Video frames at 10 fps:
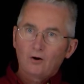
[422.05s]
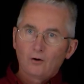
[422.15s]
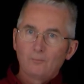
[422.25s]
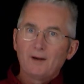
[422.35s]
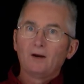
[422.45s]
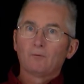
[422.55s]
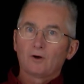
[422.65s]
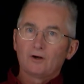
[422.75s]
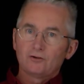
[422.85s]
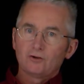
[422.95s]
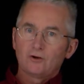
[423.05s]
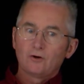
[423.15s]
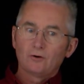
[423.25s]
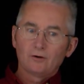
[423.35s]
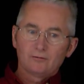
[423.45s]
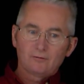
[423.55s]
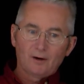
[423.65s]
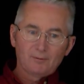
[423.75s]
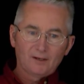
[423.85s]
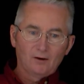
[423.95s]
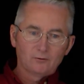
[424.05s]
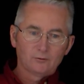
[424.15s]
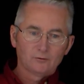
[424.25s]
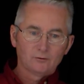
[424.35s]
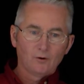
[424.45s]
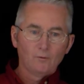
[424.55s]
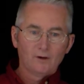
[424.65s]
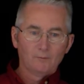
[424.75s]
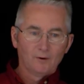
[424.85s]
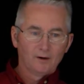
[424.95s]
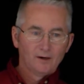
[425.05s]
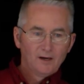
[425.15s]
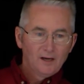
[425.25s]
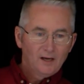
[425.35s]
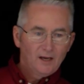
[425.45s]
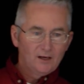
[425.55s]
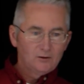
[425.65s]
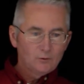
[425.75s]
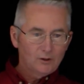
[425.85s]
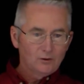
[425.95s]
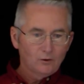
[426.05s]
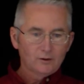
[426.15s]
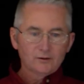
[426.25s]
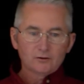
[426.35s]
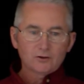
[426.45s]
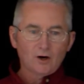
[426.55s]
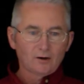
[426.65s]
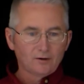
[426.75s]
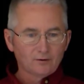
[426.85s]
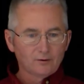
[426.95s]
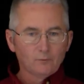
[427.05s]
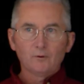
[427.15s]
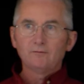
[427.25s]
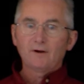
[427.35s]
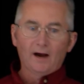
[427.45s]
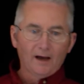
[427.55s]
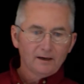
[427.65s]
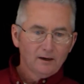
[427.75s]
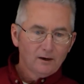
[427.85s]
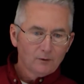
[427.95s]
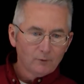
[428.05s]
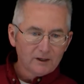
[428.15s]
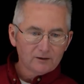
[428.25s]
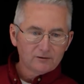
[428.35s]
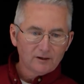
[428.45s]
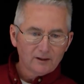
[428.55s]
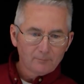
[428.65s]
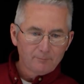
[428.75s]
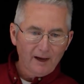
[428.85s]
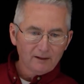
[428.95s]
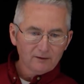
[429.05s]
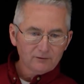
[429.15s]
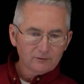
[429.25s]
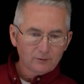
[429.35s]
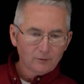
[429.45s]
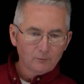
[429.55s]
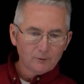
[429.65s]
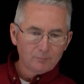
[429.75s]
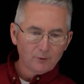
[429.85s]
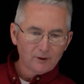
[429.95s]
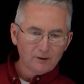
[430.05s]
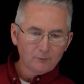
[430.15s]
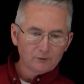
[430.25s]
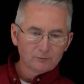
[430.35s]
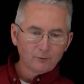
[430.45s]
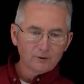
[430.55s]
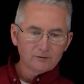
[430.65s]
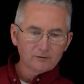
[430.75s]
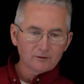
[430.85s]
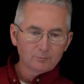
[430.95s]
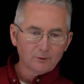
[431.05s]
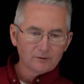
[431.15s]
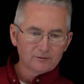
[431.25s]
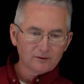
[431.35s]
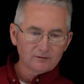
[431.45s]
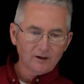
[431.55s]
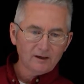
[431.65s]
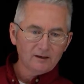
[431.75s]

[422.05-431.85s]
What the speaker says: bay, we're going to secure it and strap it down so it doesn't go anywhere. And you can look at the chart here that we've got. We can see the ballast we put in was 46.68,